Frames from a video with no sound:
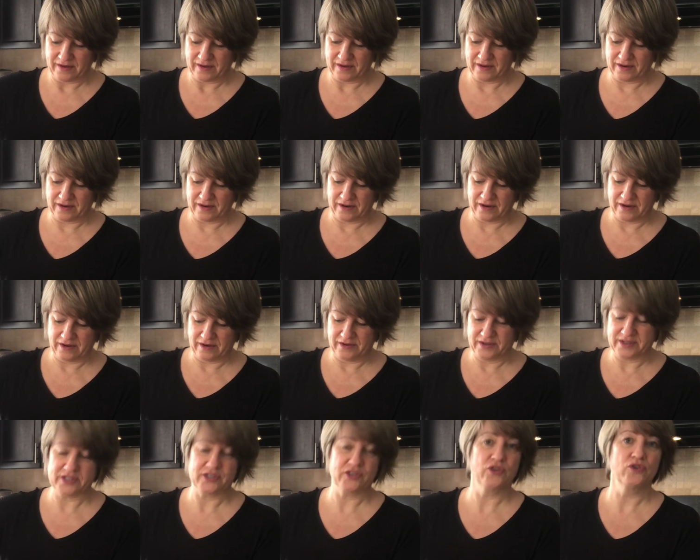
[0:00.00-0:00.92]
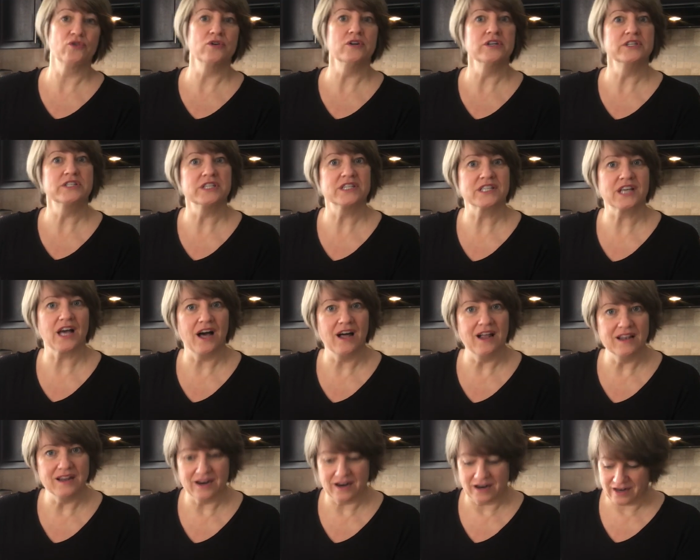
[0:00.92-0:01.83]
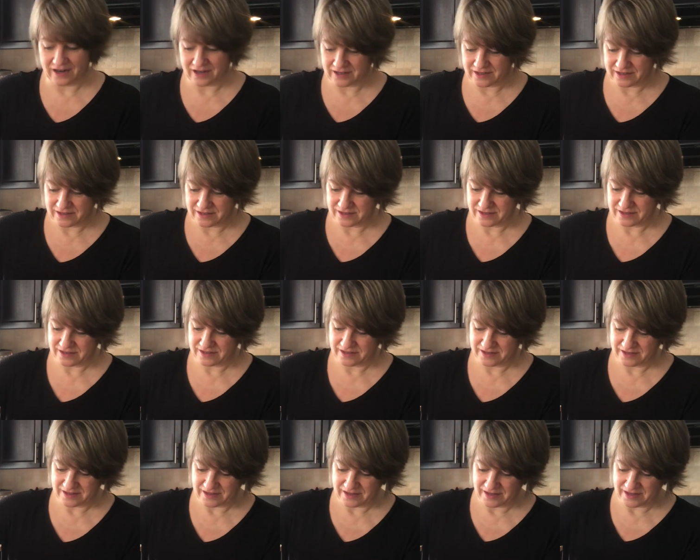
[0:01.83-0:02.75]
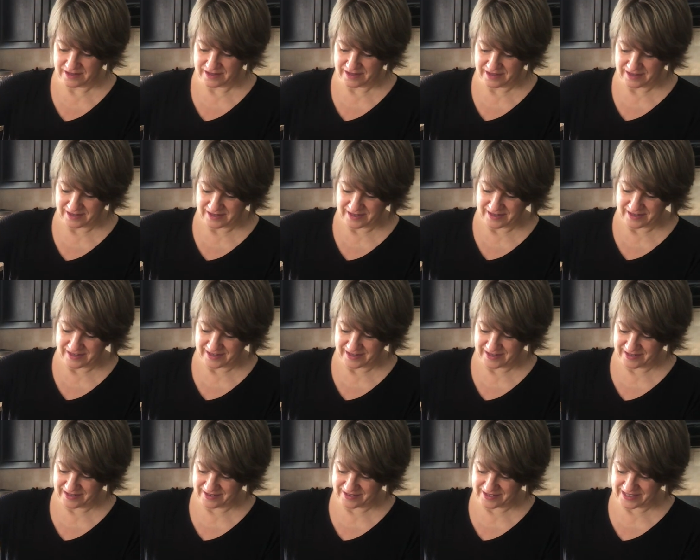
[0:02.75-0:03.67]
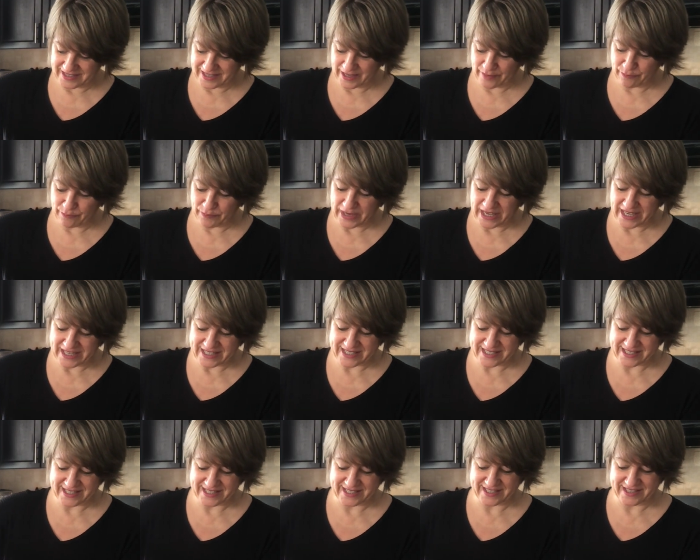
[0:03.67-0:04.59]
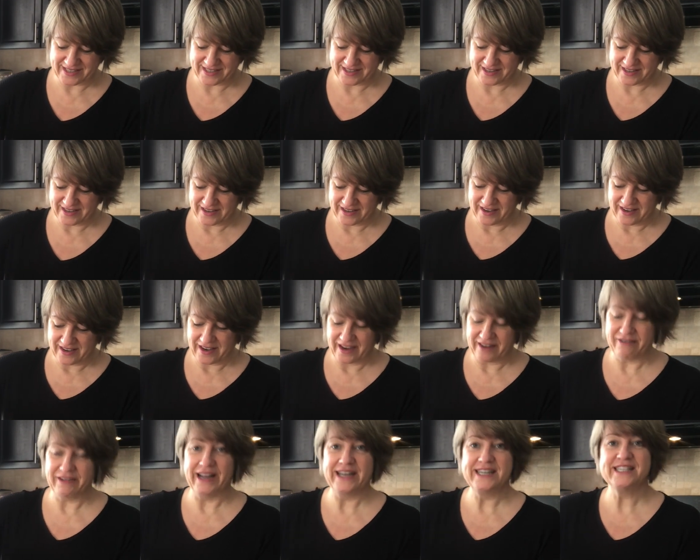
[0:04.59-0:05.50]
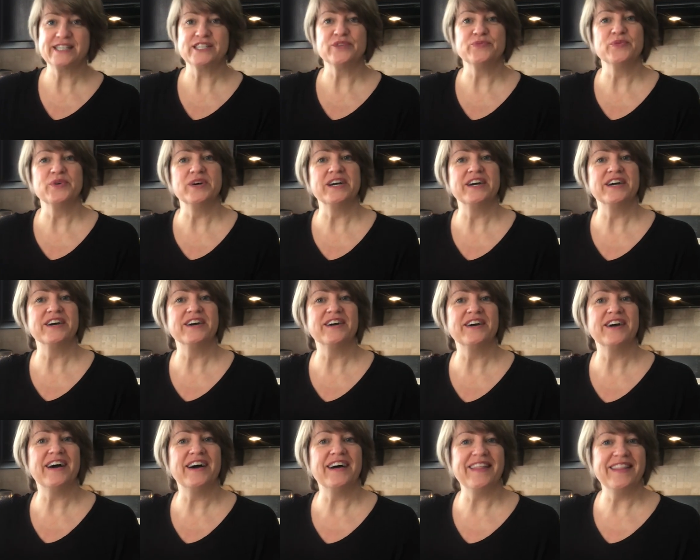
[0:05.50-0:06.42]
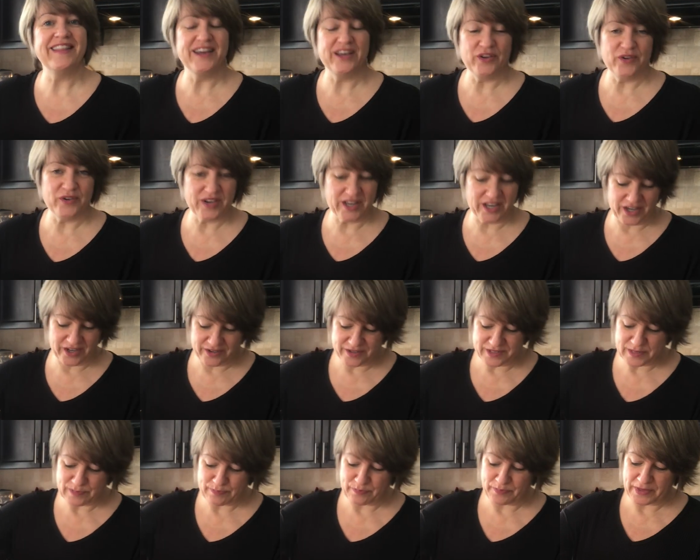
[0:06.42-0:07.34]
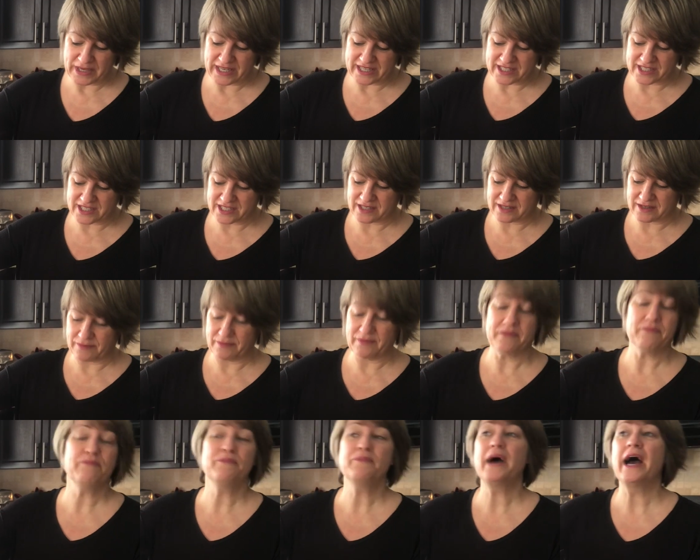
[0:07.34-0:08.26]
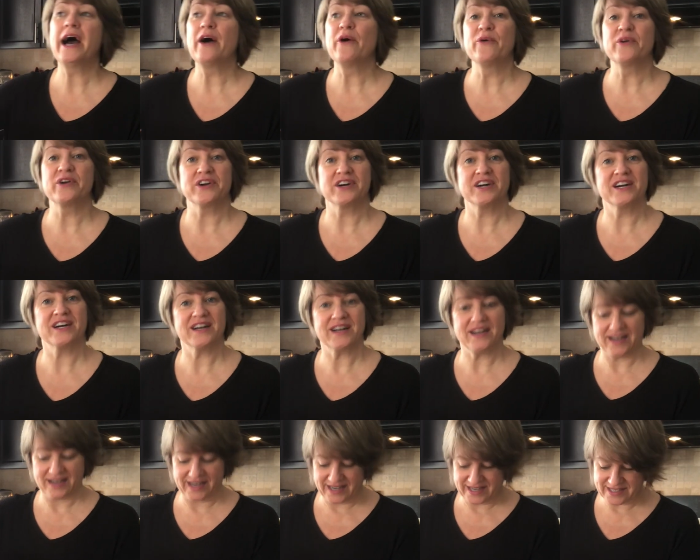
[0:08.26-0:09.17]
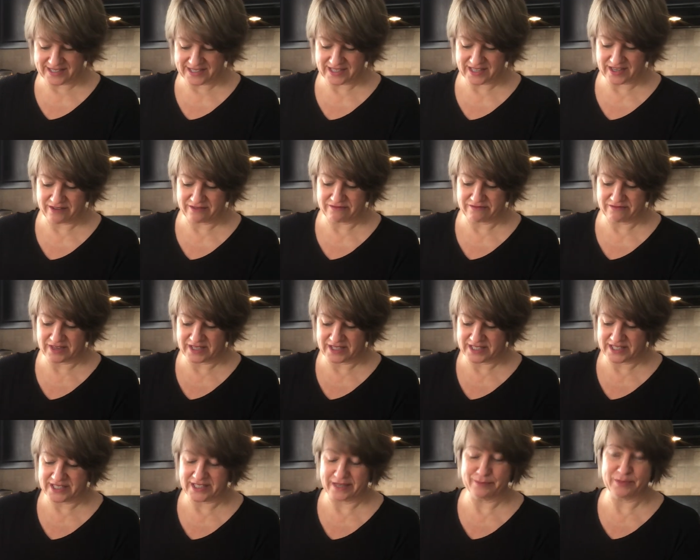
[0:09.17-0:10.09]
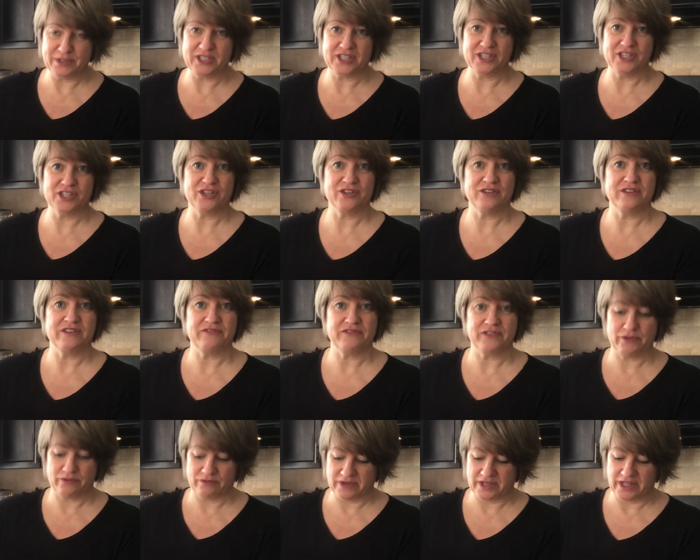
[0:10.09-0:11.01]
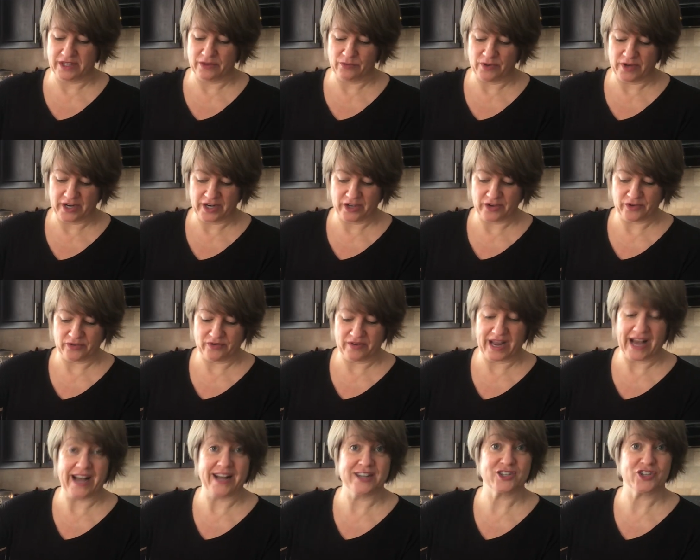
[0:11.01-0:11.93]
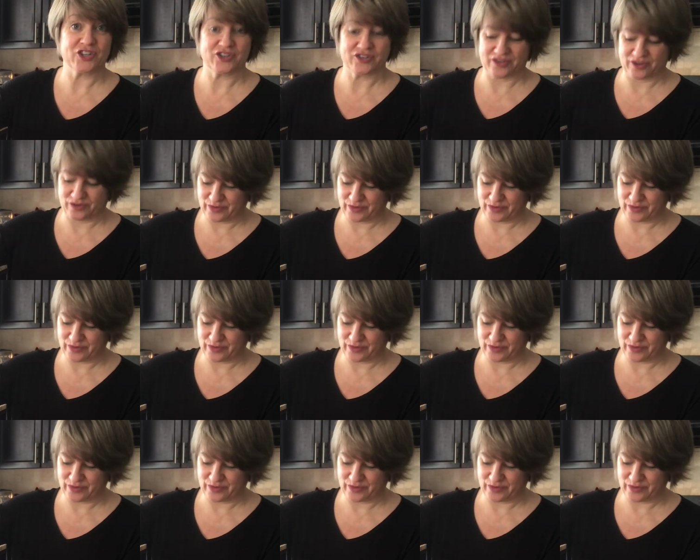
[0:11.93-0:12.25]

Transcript: Oh, it's a gorgeous color. It looks like beets. I read somewhere that you can use beet powder as a substitute if you really want to go natural